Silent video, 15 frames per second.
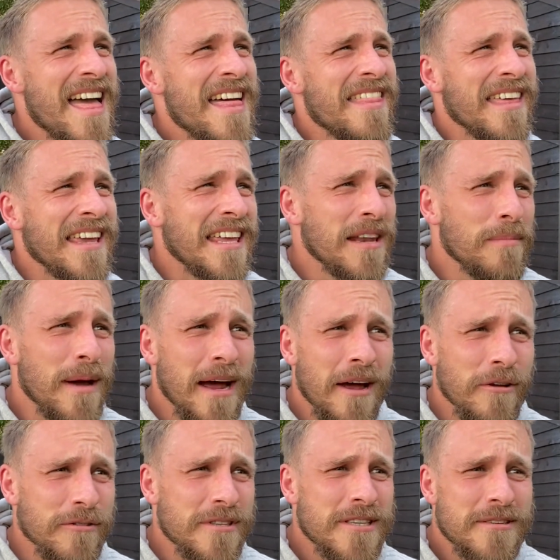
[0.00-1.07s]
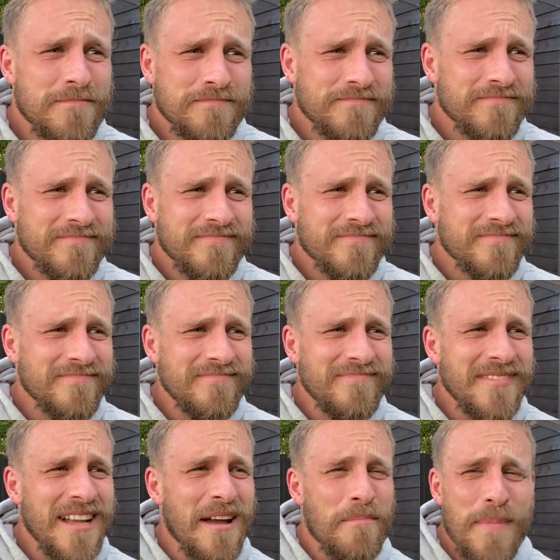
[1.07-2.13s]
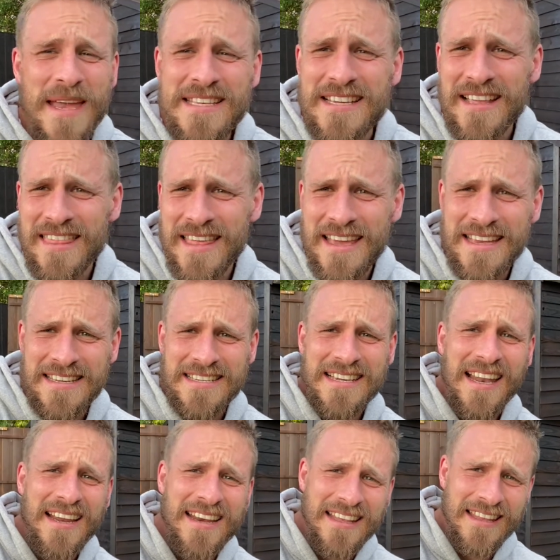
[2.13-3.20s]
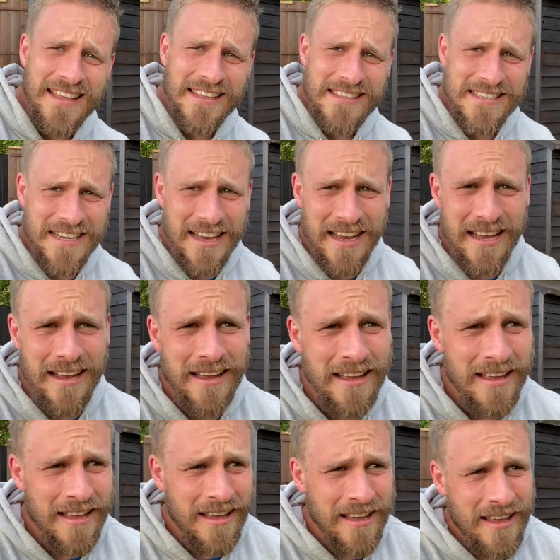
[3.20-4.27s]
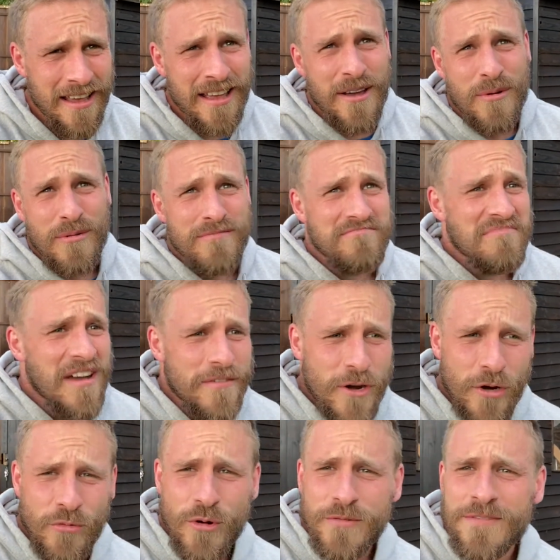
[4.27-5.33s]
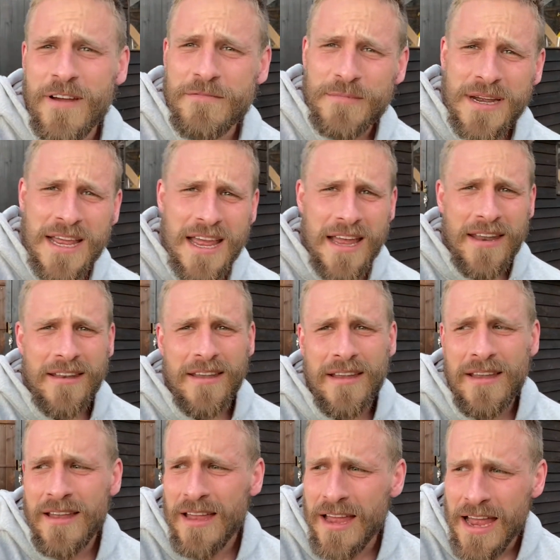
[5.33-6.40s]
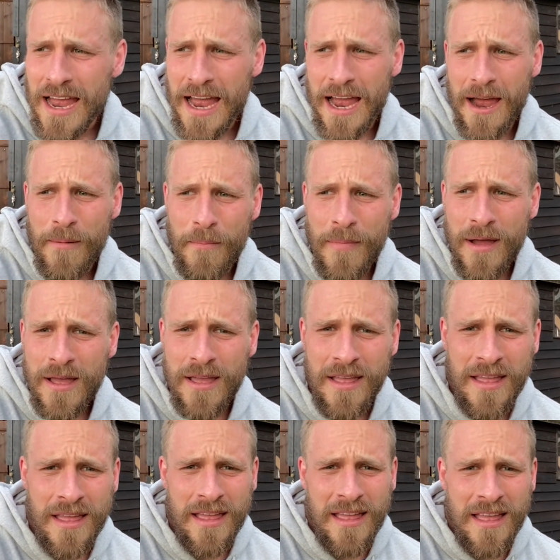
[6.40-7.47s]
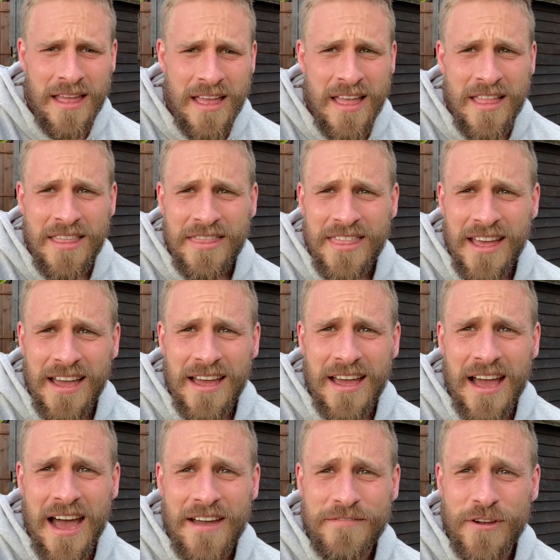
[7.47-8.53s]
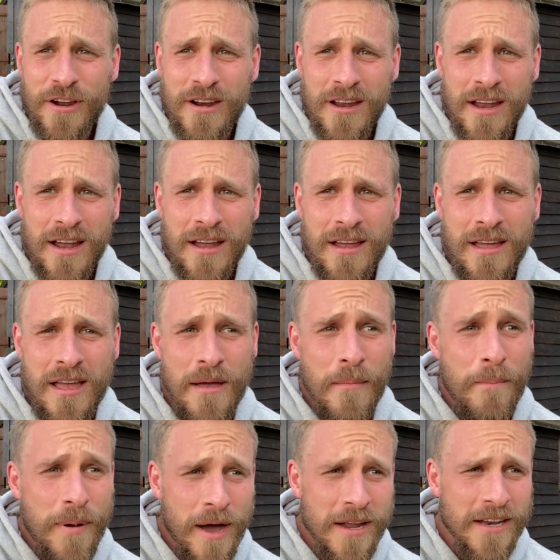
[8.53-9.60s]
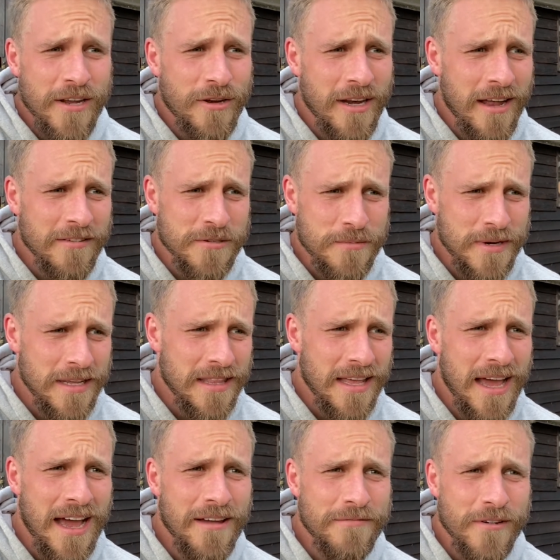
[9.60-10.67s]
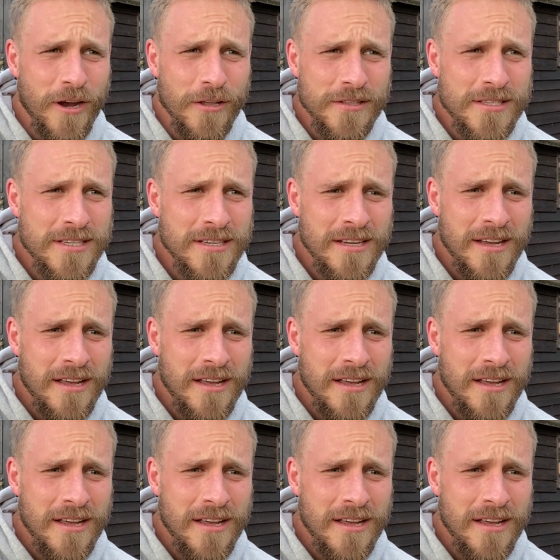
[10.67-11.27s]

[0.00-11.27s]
thinking about basic things. Lucky that I've got a roof over my head, that I've got a partner who loves me, that I've got